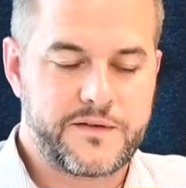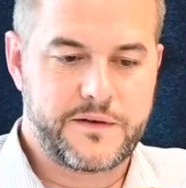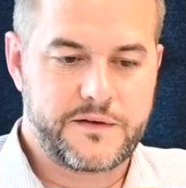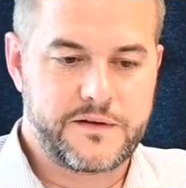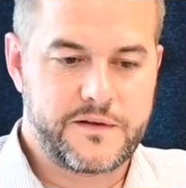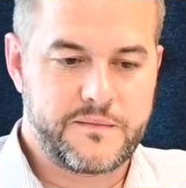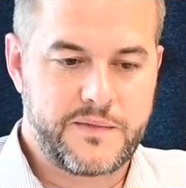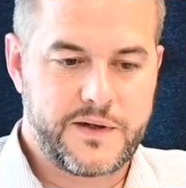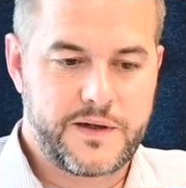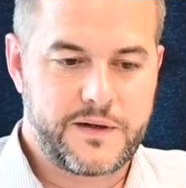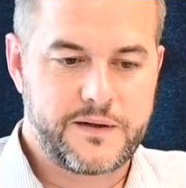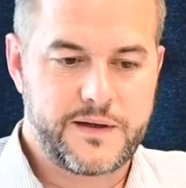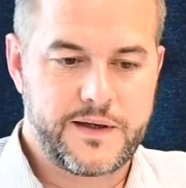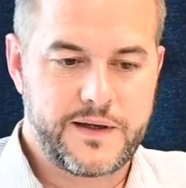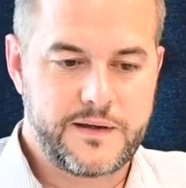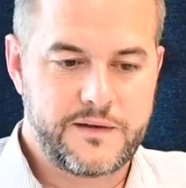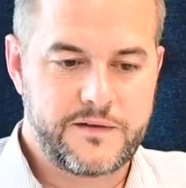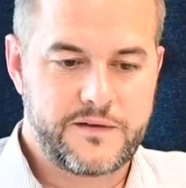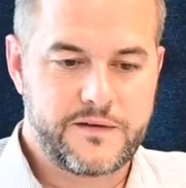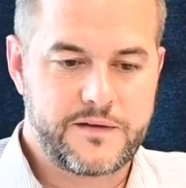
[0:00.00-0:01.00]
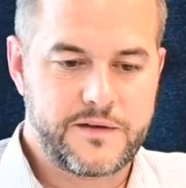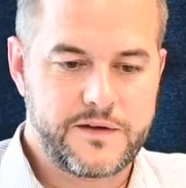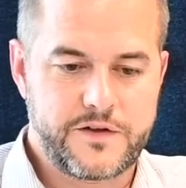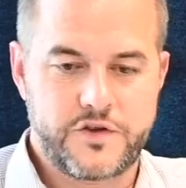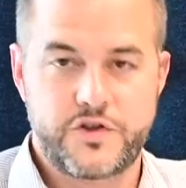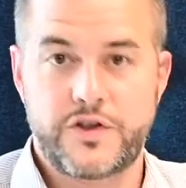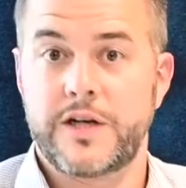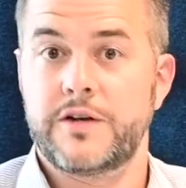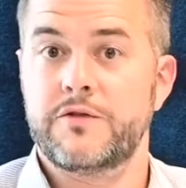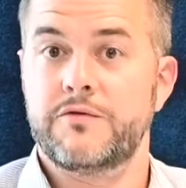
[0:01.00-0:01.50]
the market
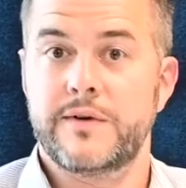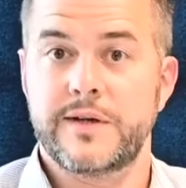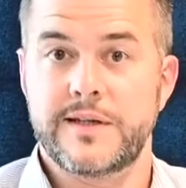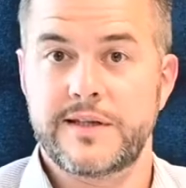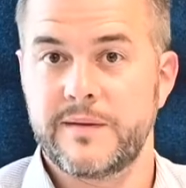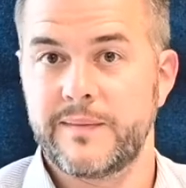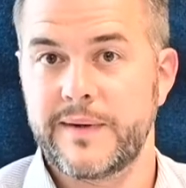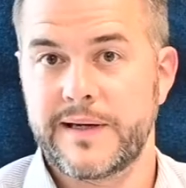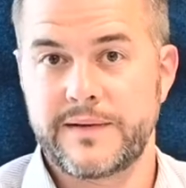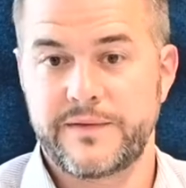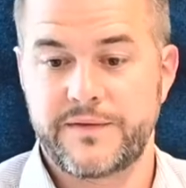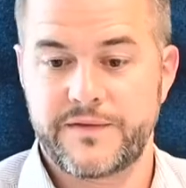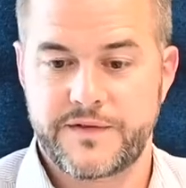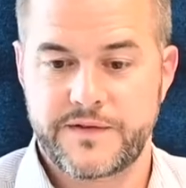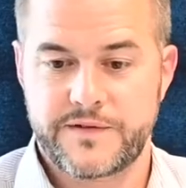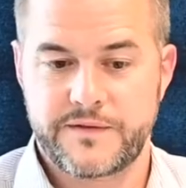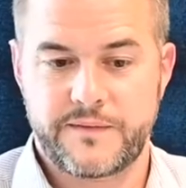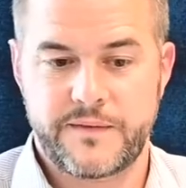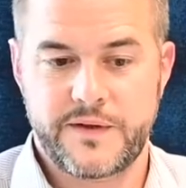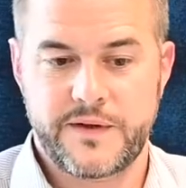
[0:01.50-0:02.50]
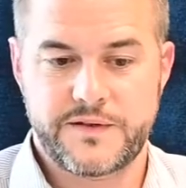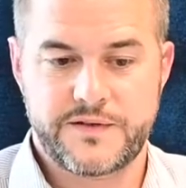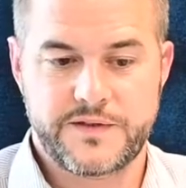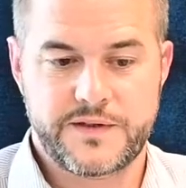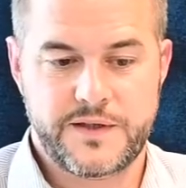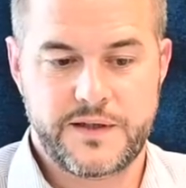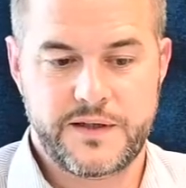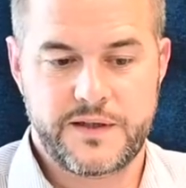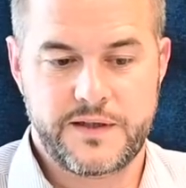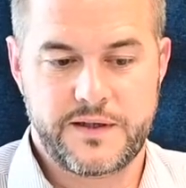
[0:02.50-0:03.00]
generally demands that
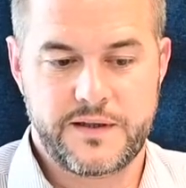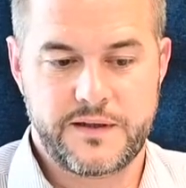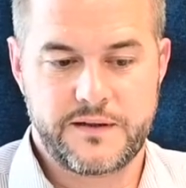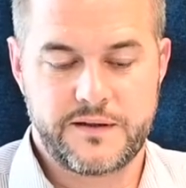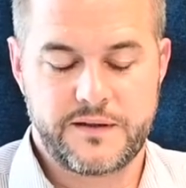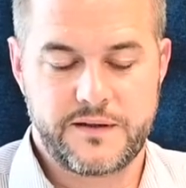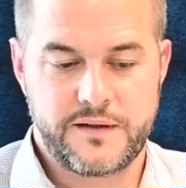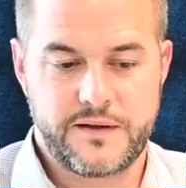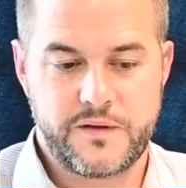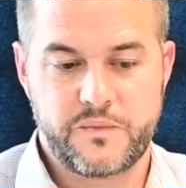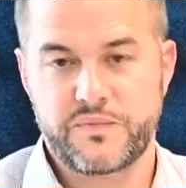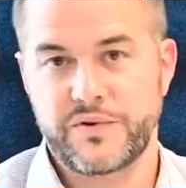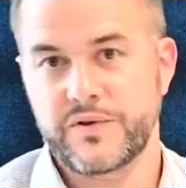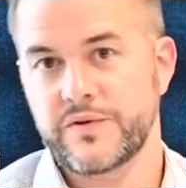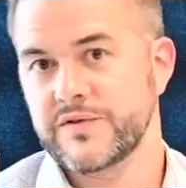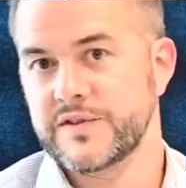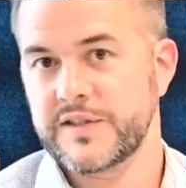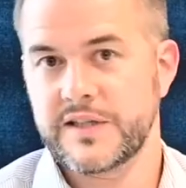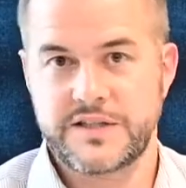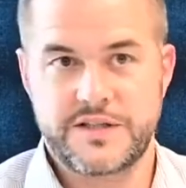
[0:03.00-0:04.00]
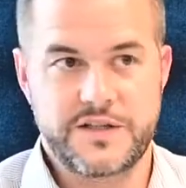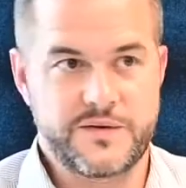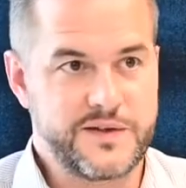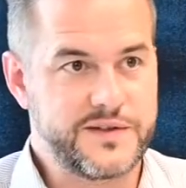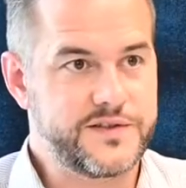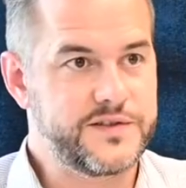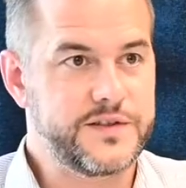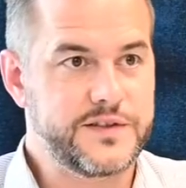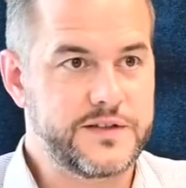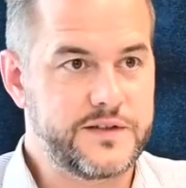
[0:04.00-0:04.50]
a product has UL
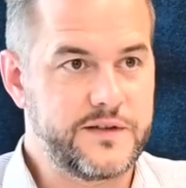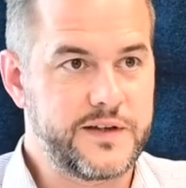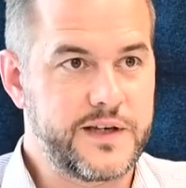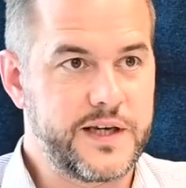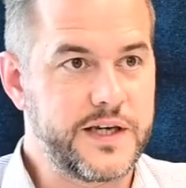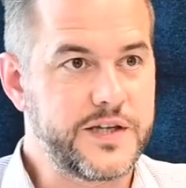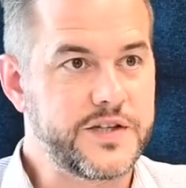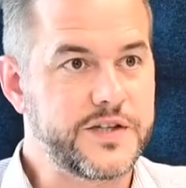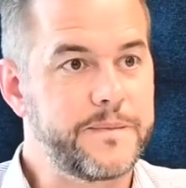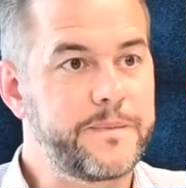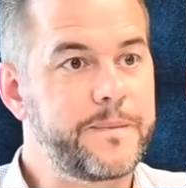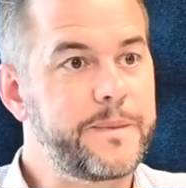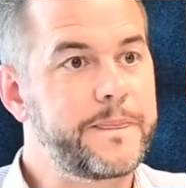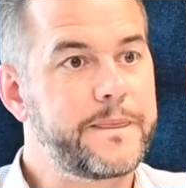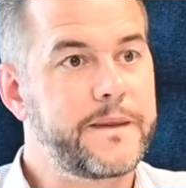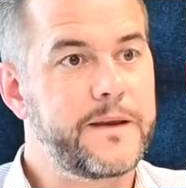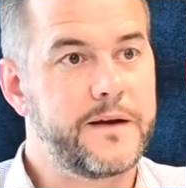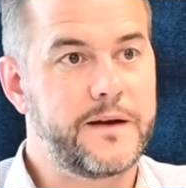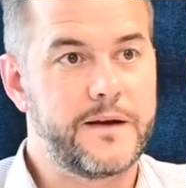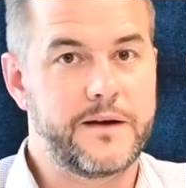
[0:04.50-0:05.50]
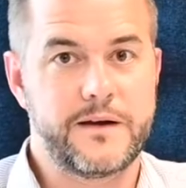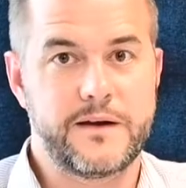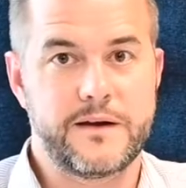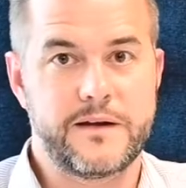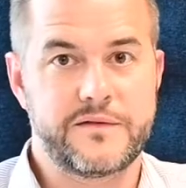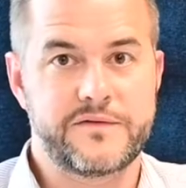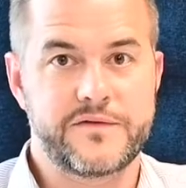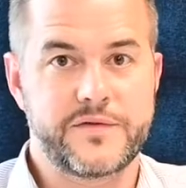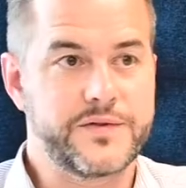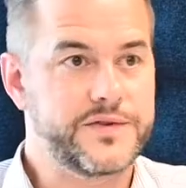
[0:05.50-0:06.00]
certification.
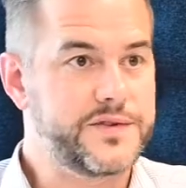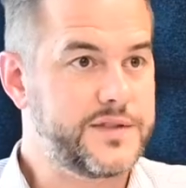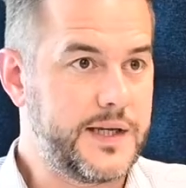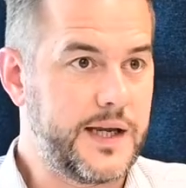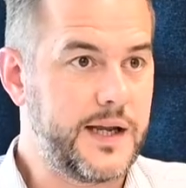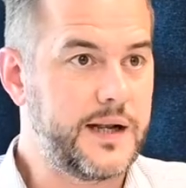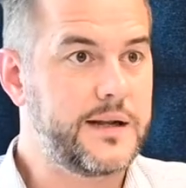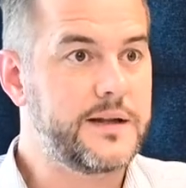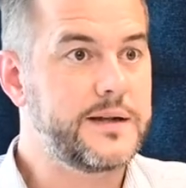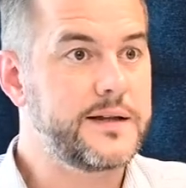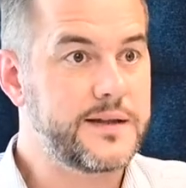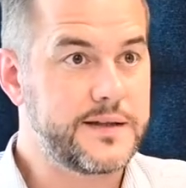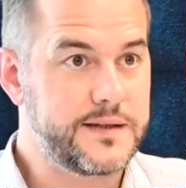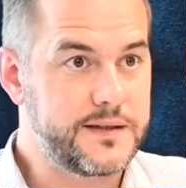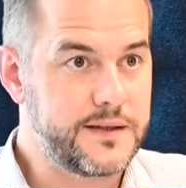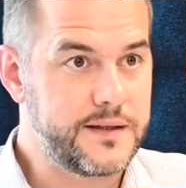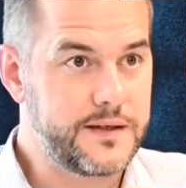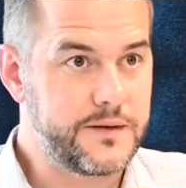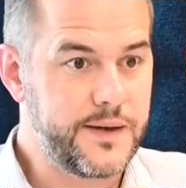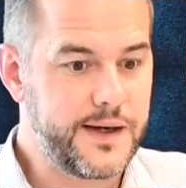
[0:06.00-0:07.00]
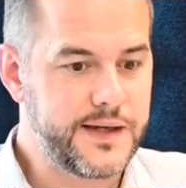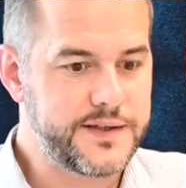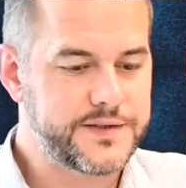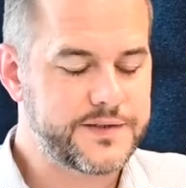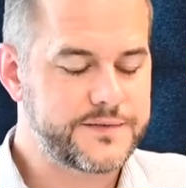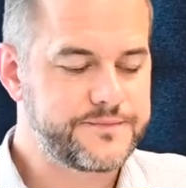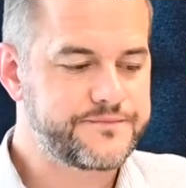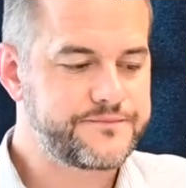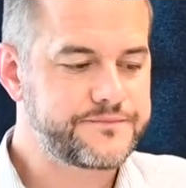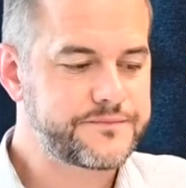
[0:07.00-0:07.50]
for sale in the US.